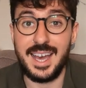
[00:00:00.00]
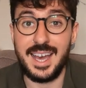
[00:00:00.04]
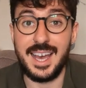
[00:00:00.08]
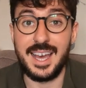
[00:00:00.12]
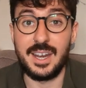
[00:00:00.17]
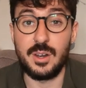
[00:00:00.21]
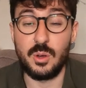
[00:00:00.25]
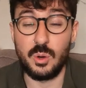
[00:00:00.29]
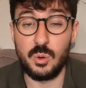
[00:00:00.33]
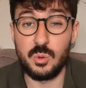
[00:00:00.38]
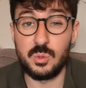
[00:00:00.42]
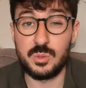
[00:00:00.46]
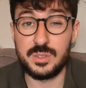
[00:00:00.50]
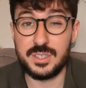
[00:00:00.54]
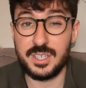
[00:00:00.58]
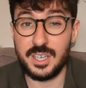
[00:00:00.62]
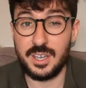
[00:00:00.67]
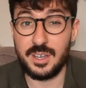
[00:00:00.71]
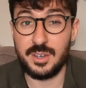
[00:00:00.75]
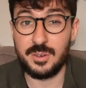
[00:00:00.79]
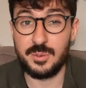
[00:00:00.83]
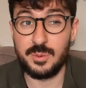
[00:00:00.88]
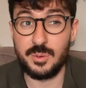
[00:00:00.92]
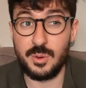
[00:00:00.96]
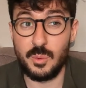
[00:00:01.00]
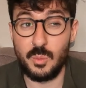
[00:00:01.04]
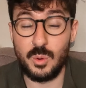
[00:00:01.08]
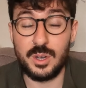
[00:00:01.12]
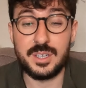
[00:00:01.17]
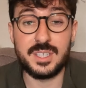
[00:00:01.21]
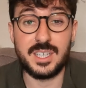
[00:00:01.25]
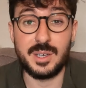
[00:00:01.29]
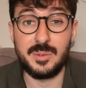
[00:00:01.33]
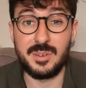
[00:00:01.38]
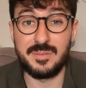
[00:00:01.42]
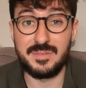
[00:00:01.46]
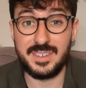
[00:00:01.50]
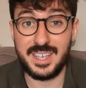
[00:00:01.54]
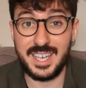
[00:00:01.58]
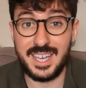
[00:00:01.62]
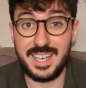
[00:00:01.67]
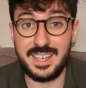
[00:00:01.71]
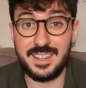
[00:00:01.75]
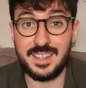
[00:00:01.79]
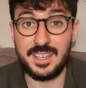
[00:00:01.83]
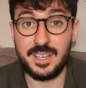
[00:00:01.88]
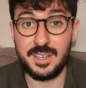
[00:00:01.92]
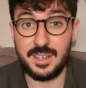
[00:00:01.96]
and also what time of
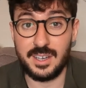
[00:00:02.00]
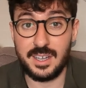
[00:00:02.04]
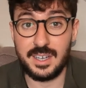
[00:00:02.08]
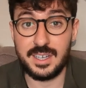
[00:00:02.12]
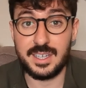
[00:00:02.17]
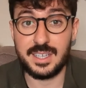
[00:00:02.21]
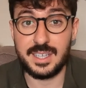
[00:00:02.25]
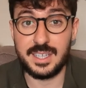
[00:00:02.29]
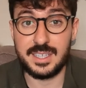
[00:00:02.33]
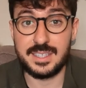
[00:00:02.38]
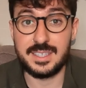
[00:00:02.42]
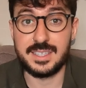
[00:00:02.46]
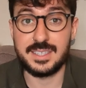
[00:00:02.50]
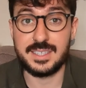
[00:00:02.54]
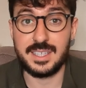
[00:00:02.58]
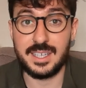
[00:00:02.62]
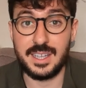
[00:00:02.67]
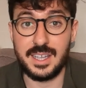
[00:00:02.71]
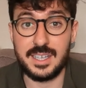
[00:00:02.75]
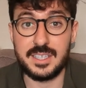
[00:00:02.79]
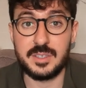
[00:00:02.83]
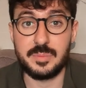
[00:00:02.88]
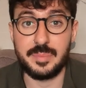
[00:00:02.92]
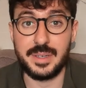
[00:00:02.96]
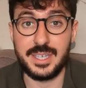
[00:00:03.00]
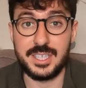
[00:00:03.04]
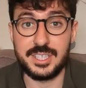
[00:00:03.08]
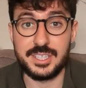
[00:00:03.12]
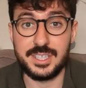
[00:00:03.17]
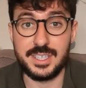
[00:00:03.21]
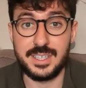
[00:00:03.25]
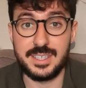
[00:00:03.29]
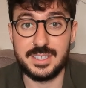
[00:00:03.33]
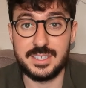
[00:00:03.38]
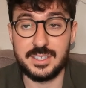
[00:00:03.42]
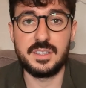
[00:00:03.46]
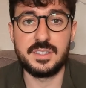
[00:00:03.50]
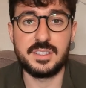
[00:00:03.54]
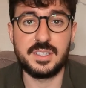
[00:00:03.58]
year that you're likely to see that species.